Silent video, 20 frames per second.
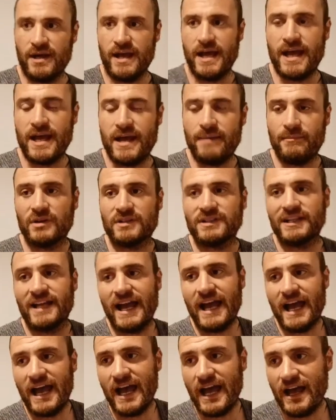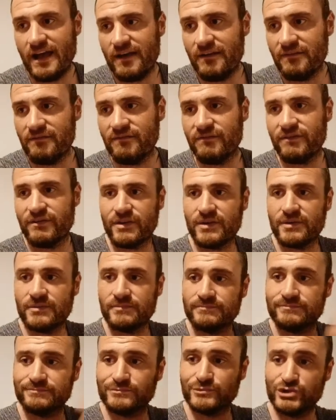or they have
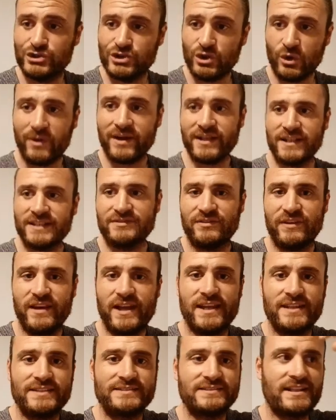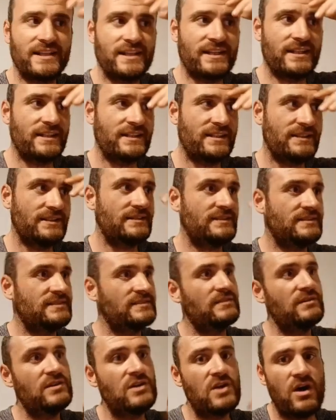during this phase
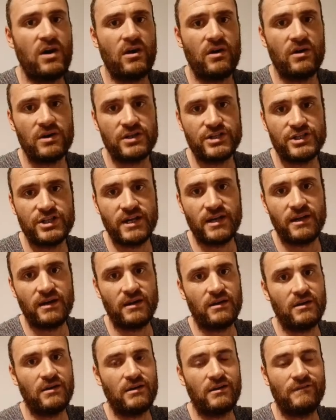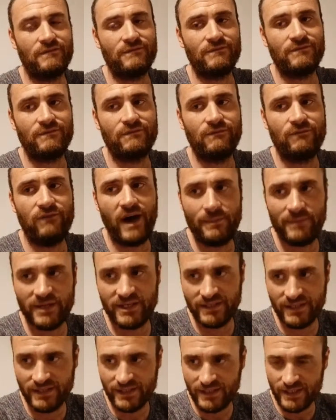is nausea or
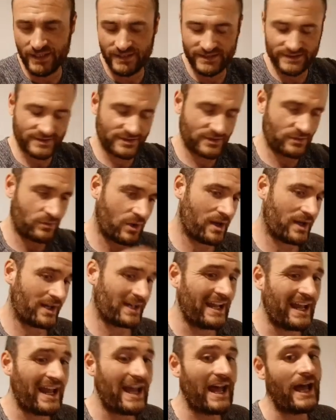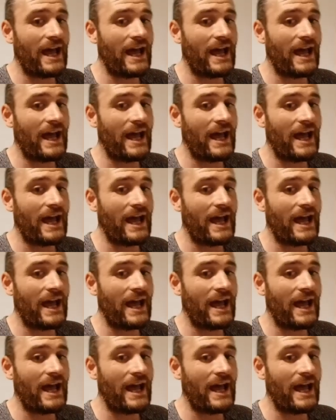vomiting and so on.